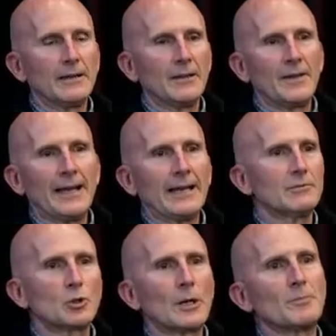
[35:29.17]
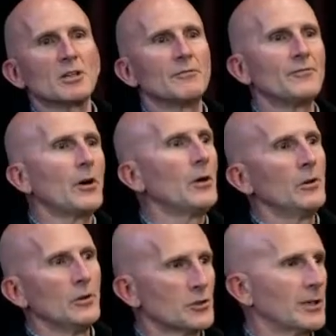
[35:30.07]
that trips and
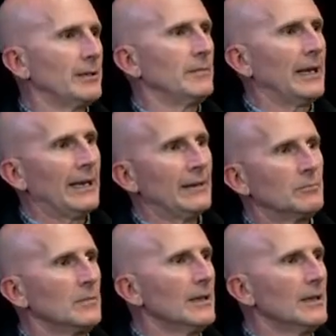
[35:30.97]
falls and and